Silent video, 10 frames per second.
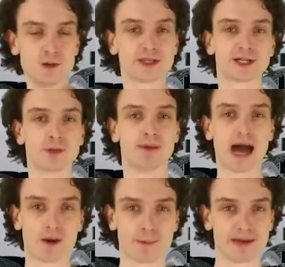nuclear
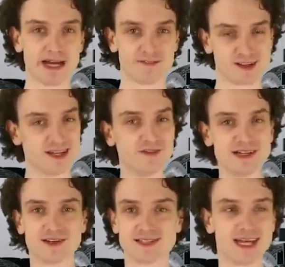power plant for seven
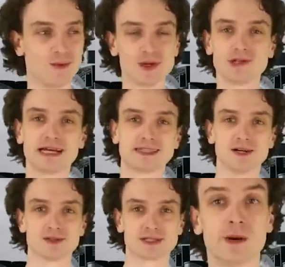years. Yeah, we don't like
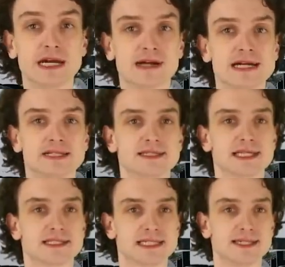those. But in
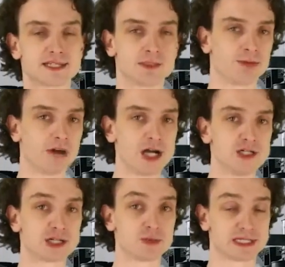1966, the
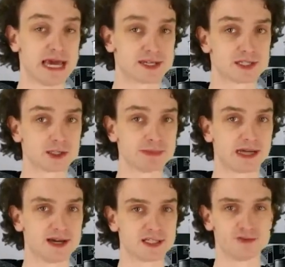project was canceled
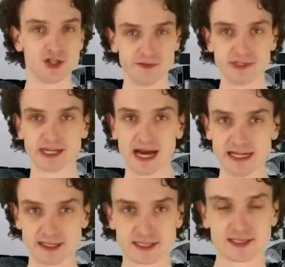because of shifting
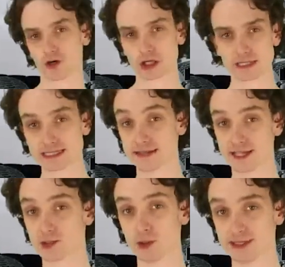ice, or at least
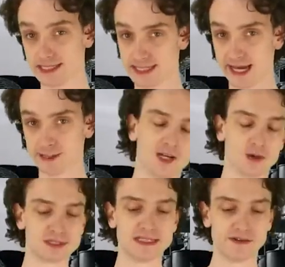that's what they say. No,
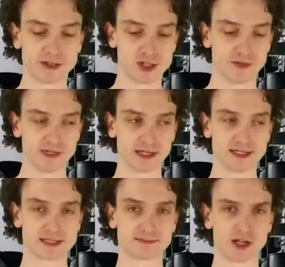it's definitely shifting
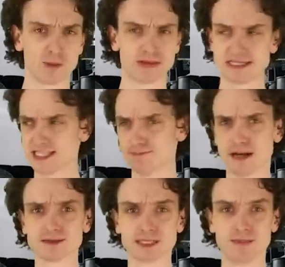ice. The whole place is
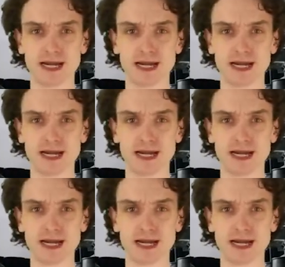melted